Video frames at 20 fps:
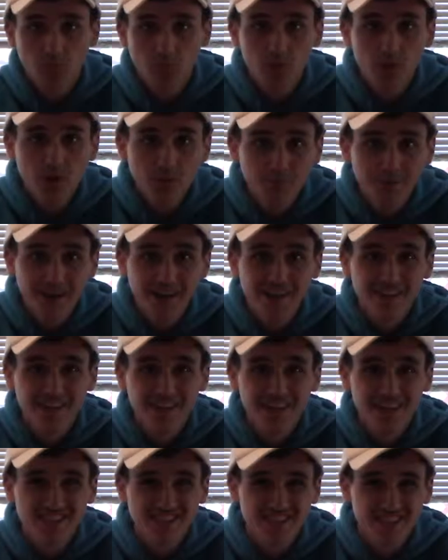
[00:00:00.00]
Real pain in
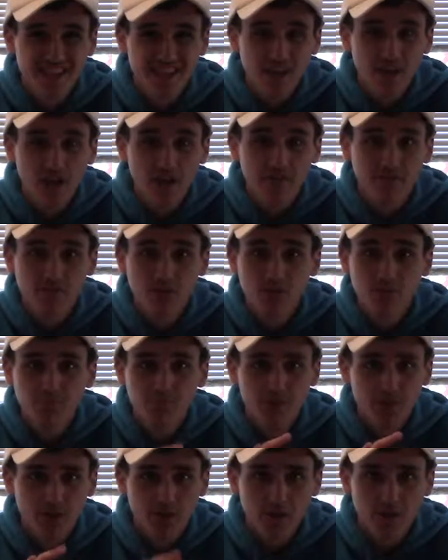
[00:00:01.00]
the ass to take off though,
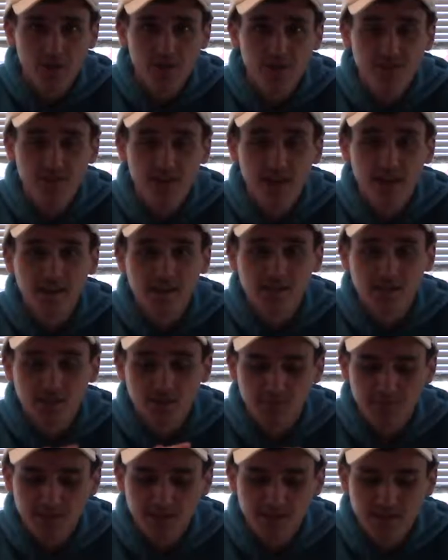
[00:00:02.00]
but other than that, it's
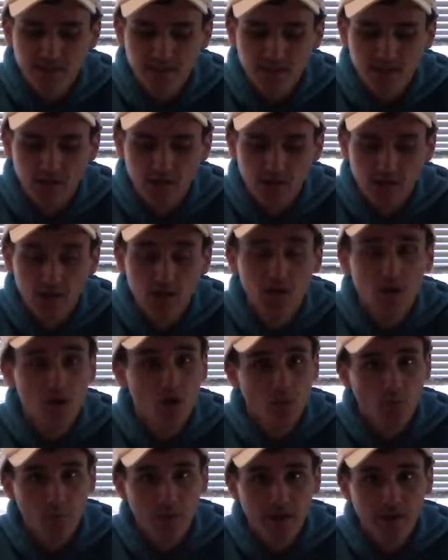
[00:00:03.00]
an amazing
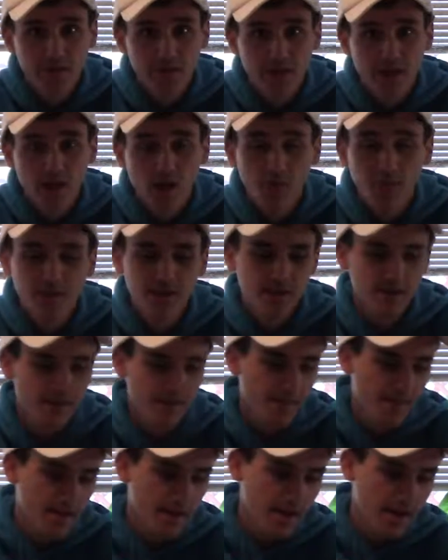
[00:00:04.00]
Red Hood helmet.
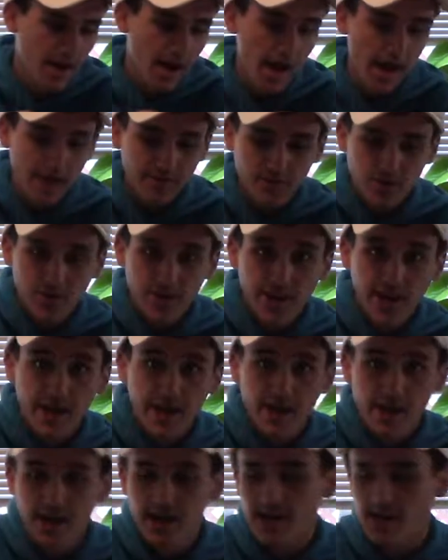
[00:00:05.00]
After
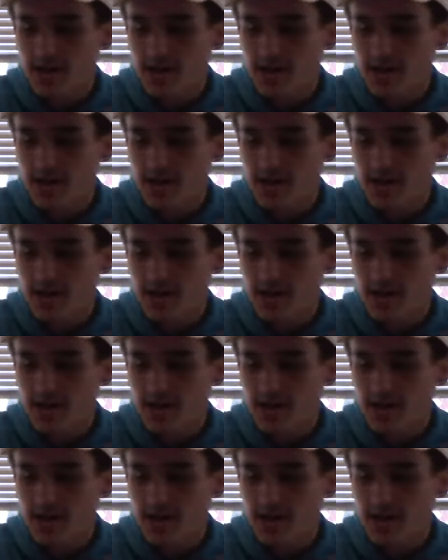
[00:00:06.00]
that, I